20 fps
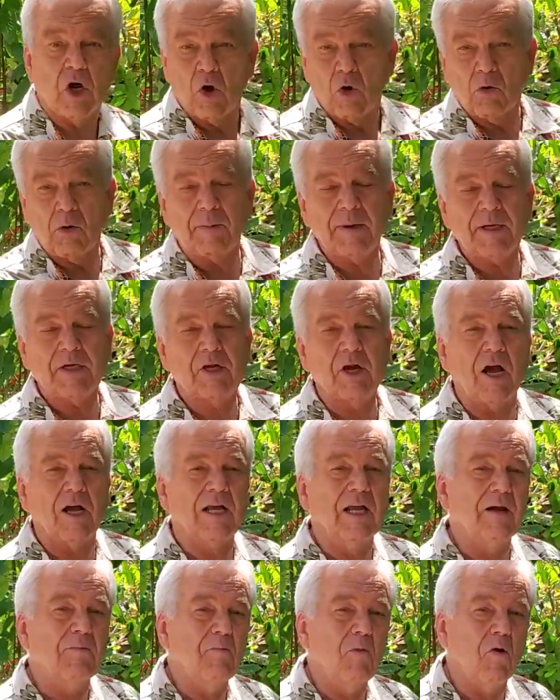We'll be
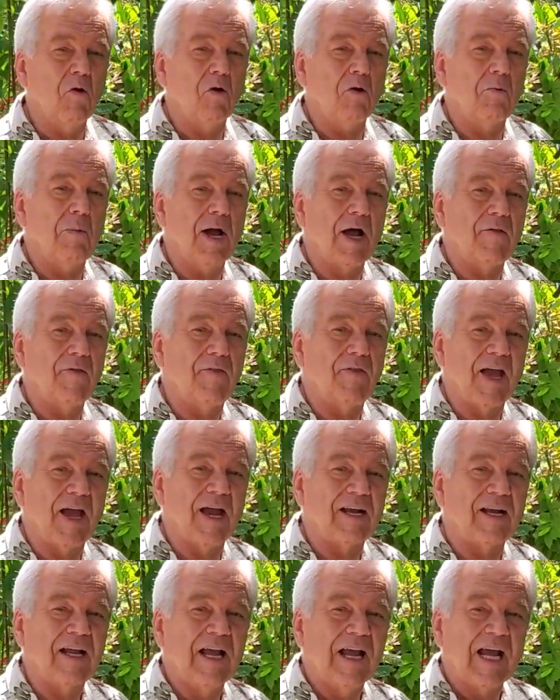talking more about
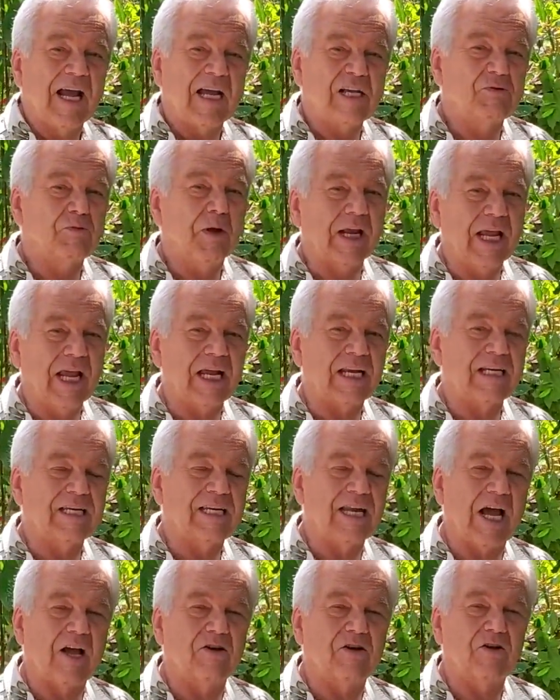that as we get
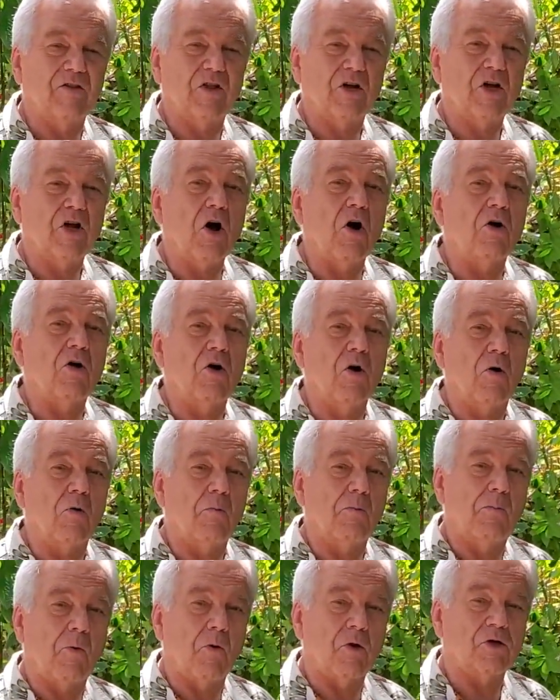down to the cocoa
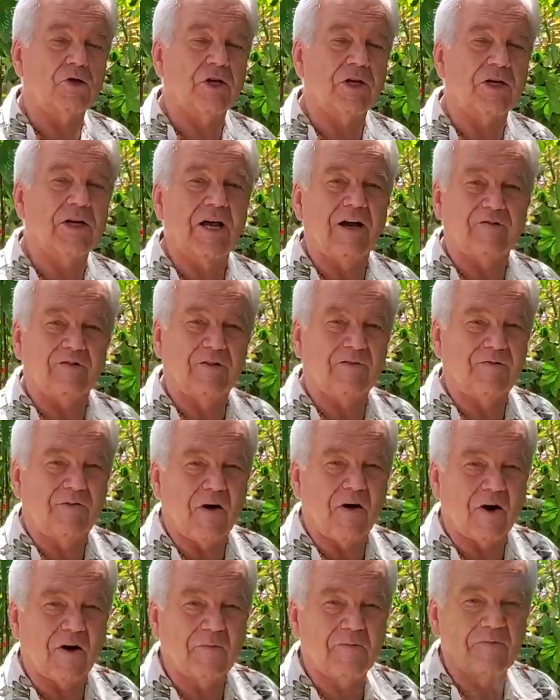portion of the
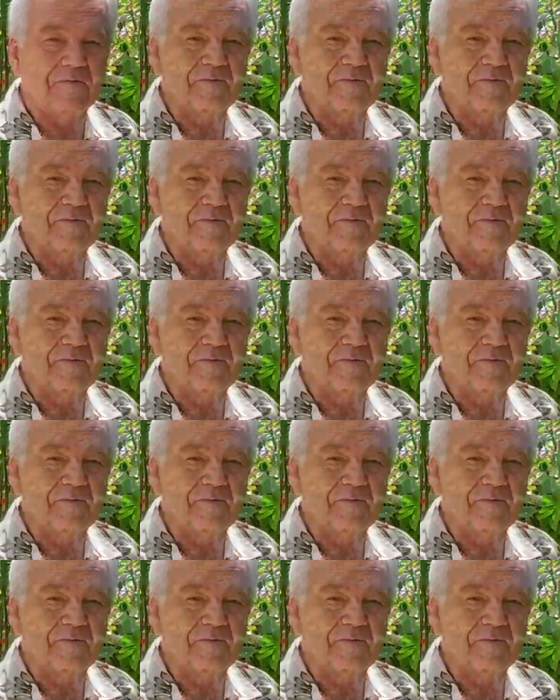farm.